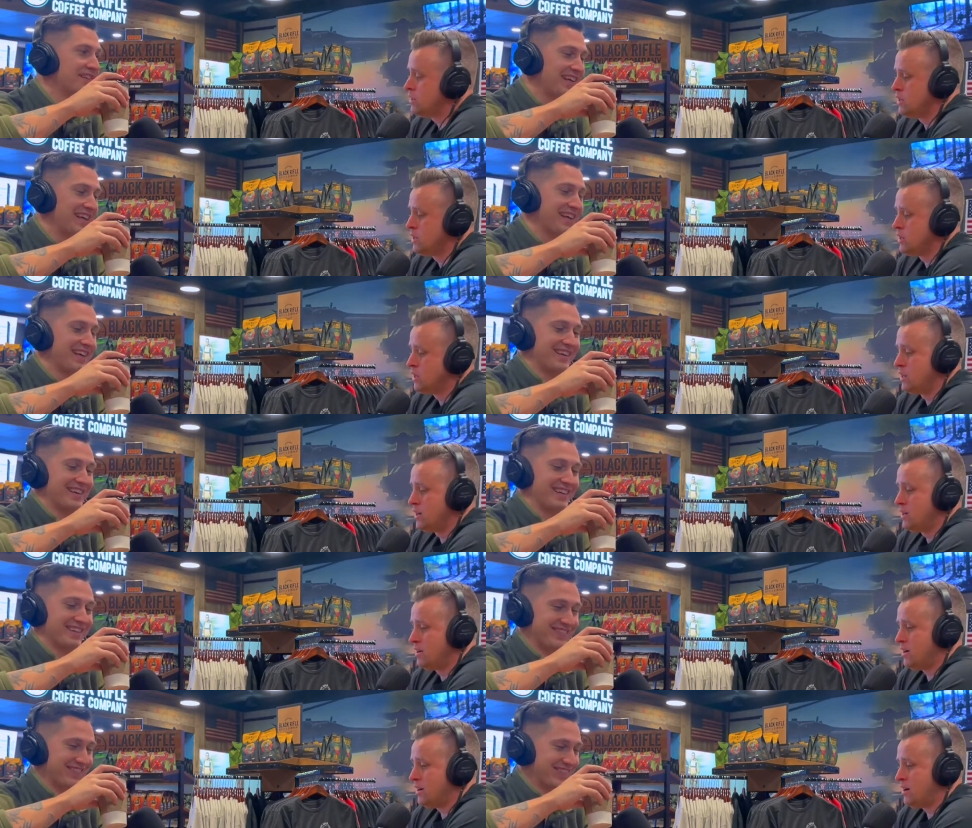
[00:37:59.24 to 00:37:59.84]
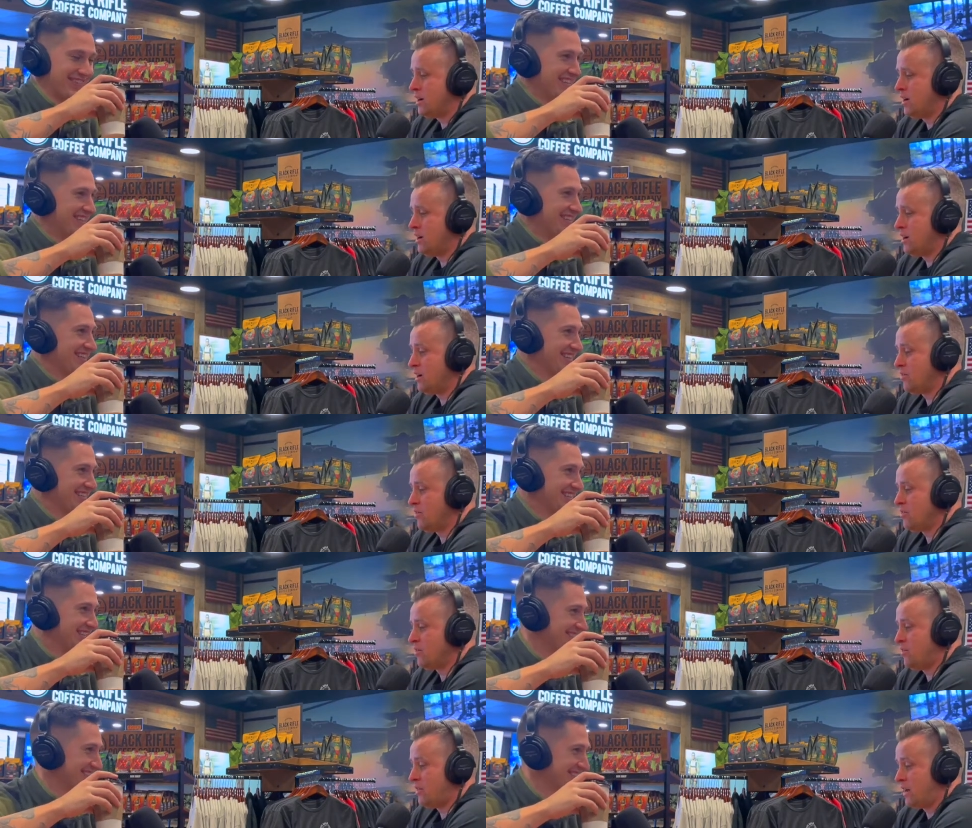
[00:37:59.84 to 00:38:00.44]
Speaker 1: Yeah. Right.
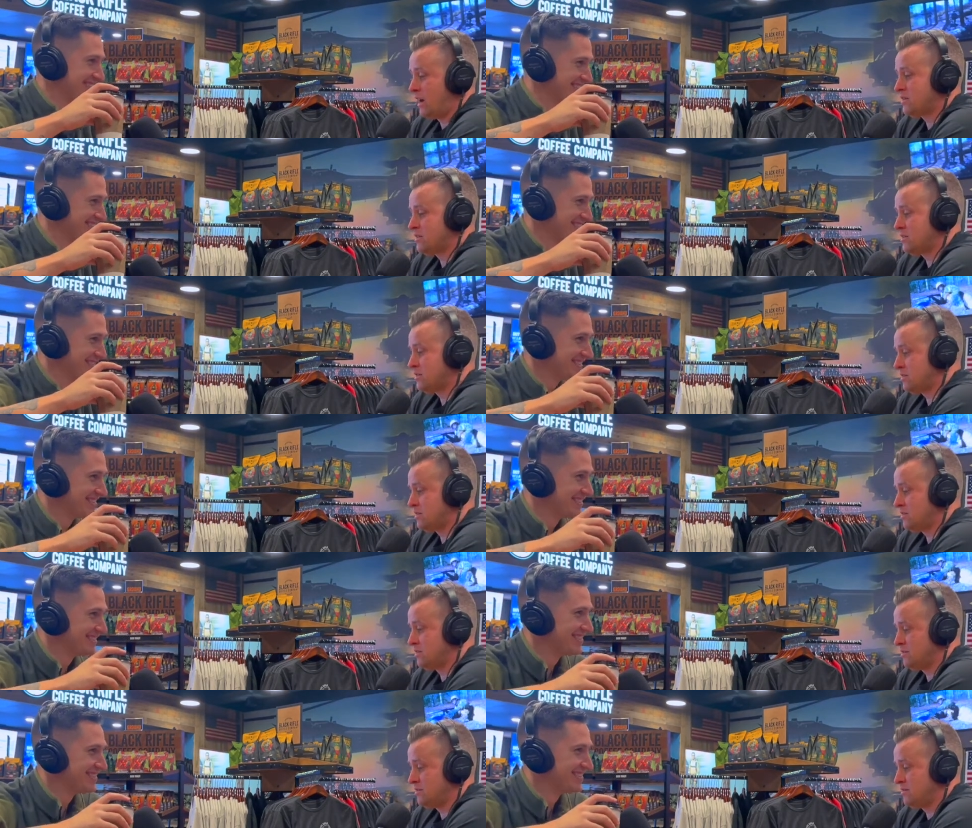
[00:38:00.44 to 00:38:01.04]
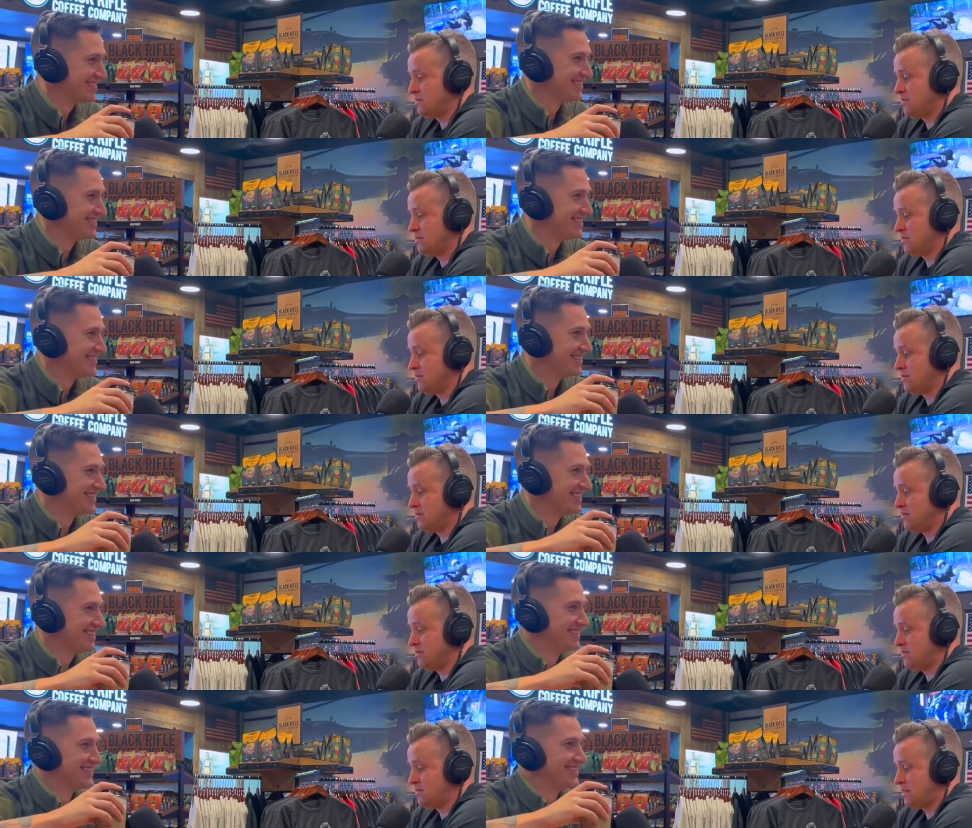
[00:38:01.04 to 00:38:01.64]
Uh, that's
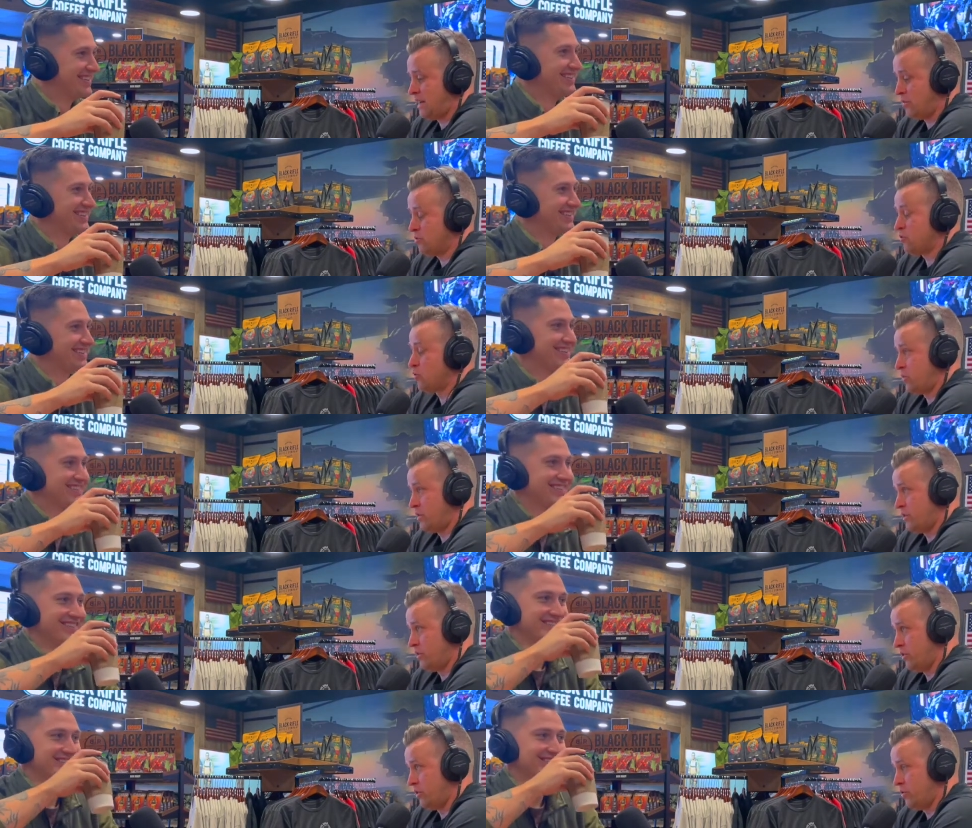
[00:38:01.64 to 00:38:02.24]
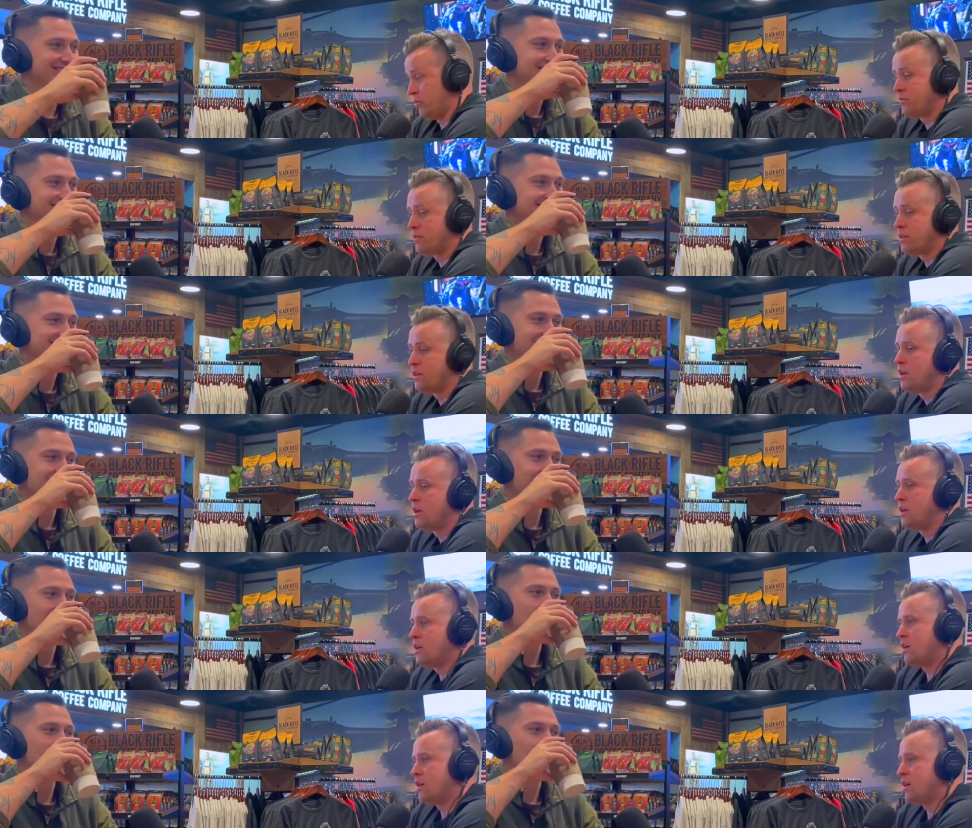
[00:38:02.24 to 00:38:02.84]
out the window.
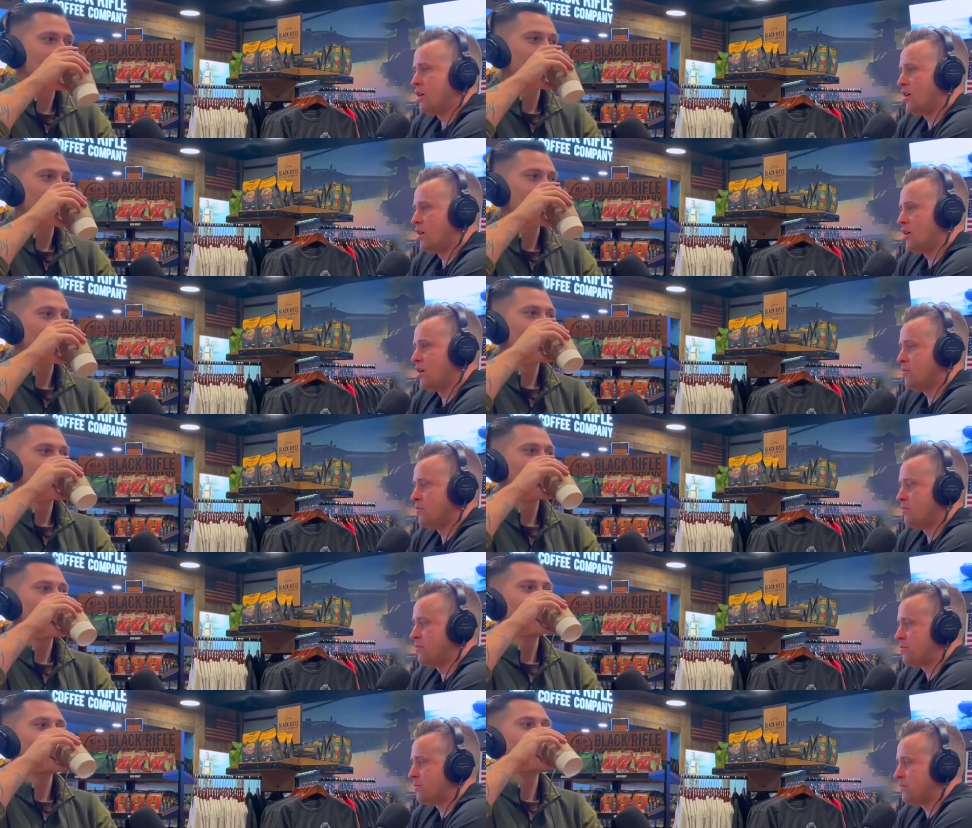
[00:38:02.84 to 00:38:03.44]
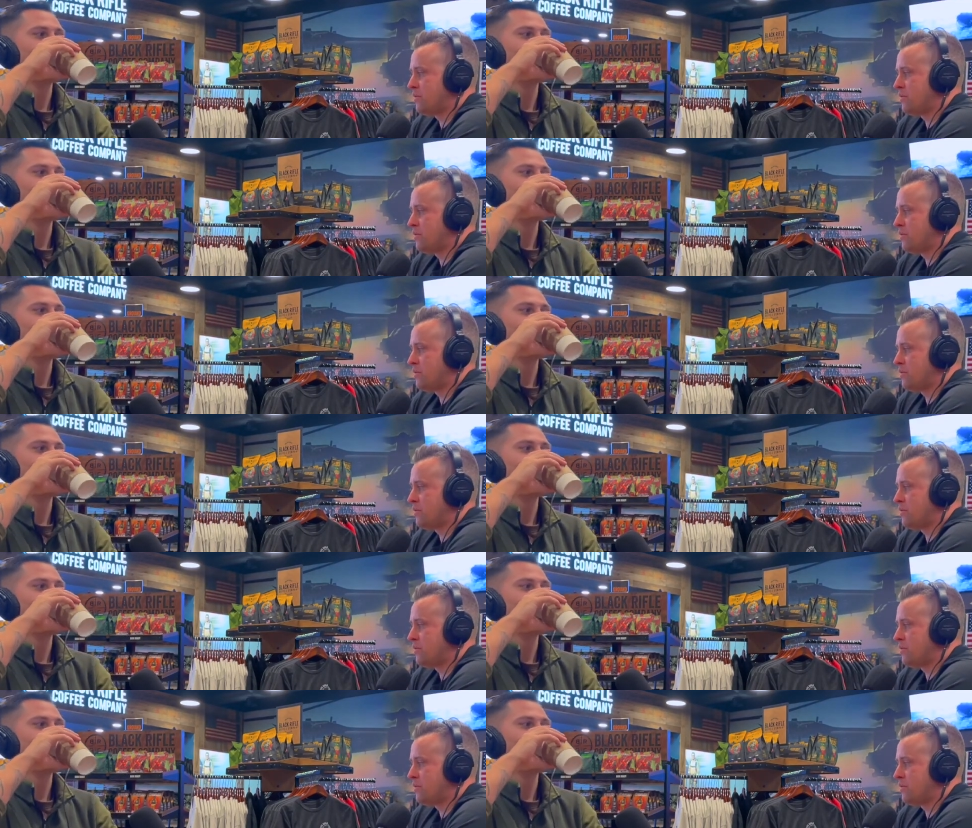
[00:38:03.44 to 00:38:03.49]
Um,